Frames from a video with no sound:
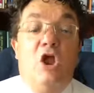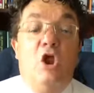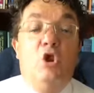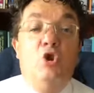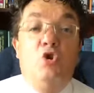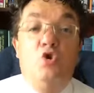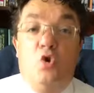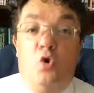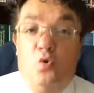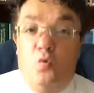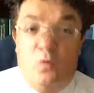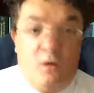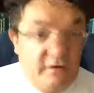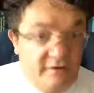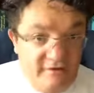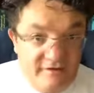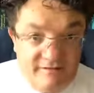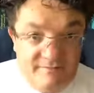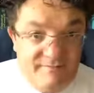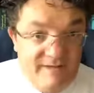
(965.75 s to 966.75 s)
No
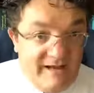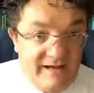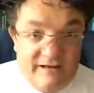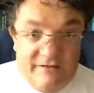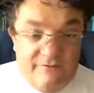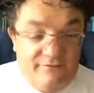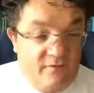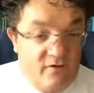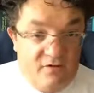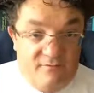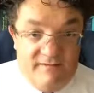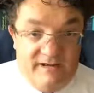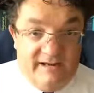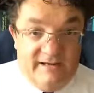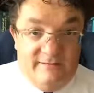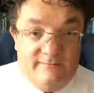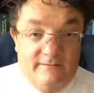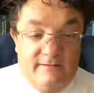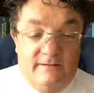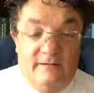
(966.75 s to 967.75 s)
one can make it for
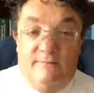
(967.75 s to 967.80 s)
me.